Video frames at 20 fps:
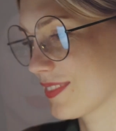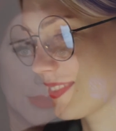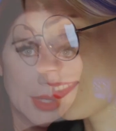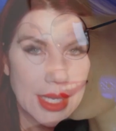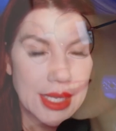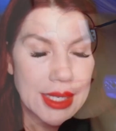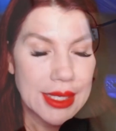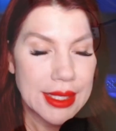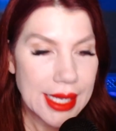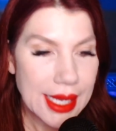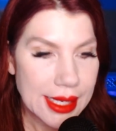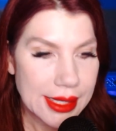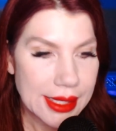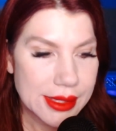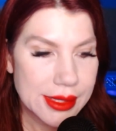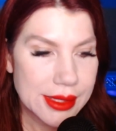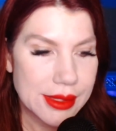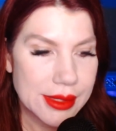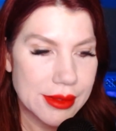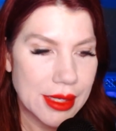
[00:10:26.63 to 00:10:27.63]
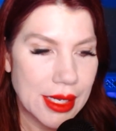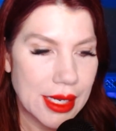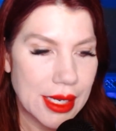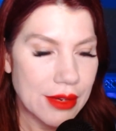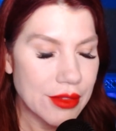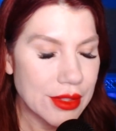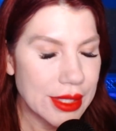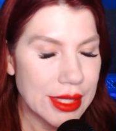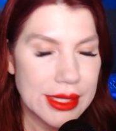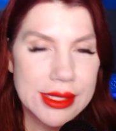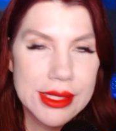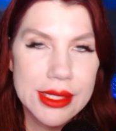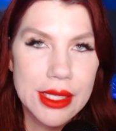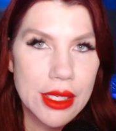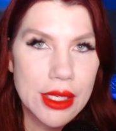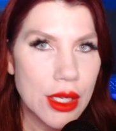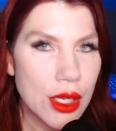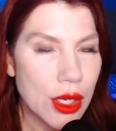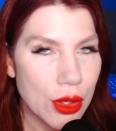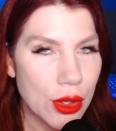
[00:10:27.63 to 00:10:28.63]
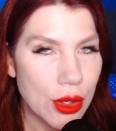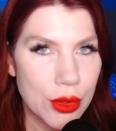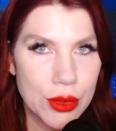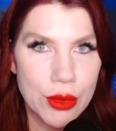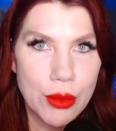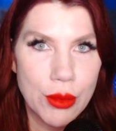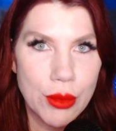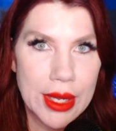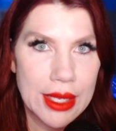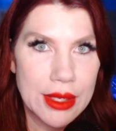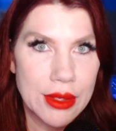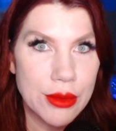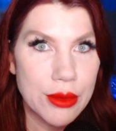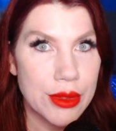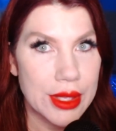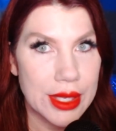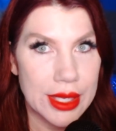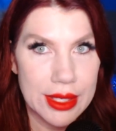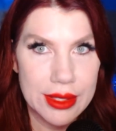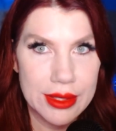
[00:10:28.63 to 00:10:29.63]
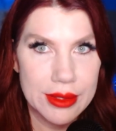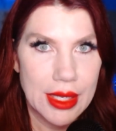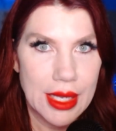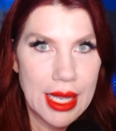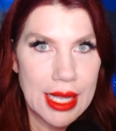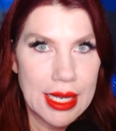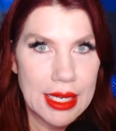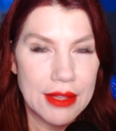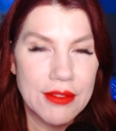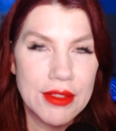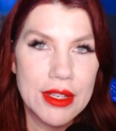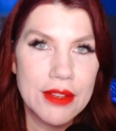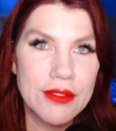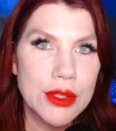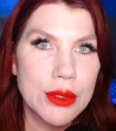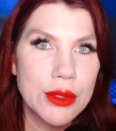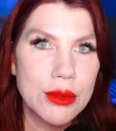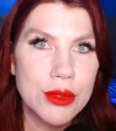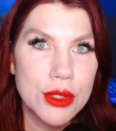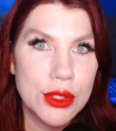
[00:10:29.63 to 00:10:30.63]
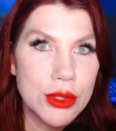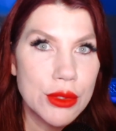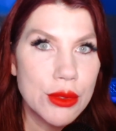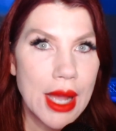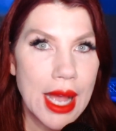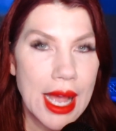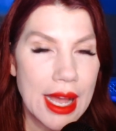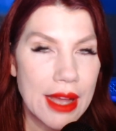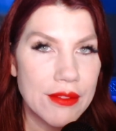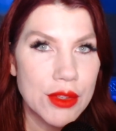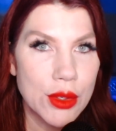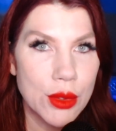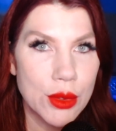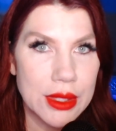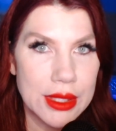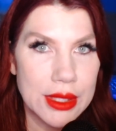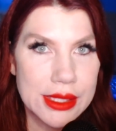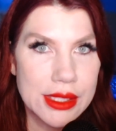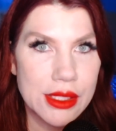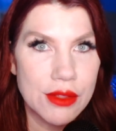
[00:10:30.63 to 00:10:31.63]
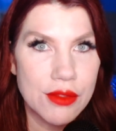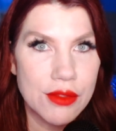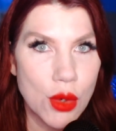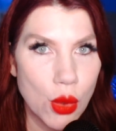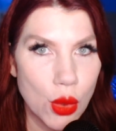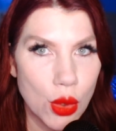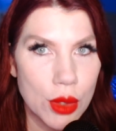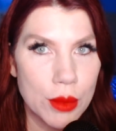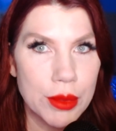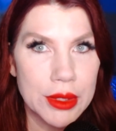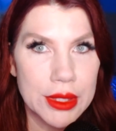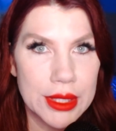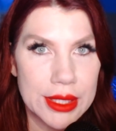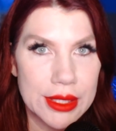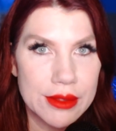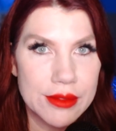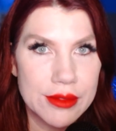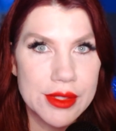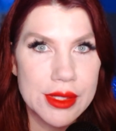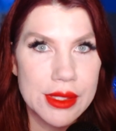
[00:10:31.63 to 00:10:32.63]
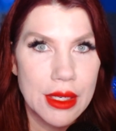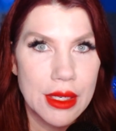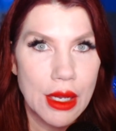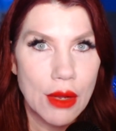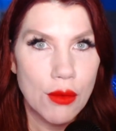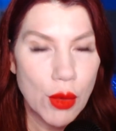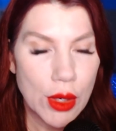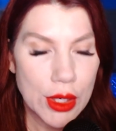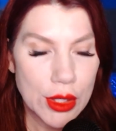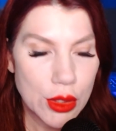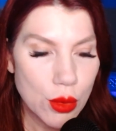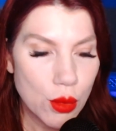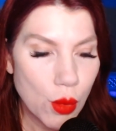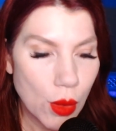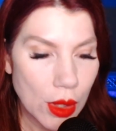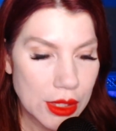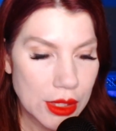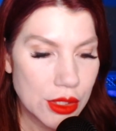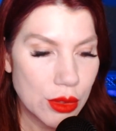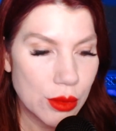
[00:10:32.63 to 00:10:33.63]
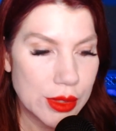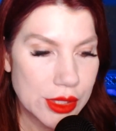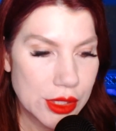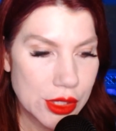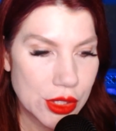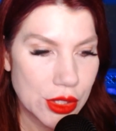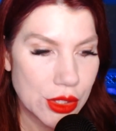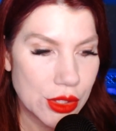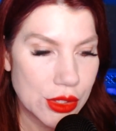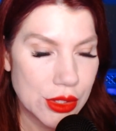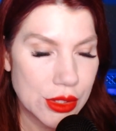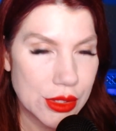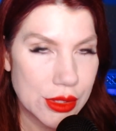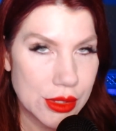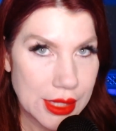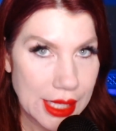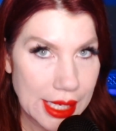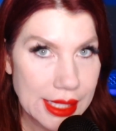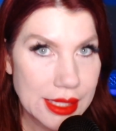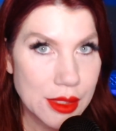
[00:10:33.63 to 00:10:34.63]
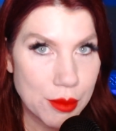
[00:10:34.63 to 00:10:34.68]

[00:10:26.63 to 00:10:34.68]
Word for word: And yes, not everything is going to go the way you think. And even if you do have your list of core beliefs of what you want to ensure takes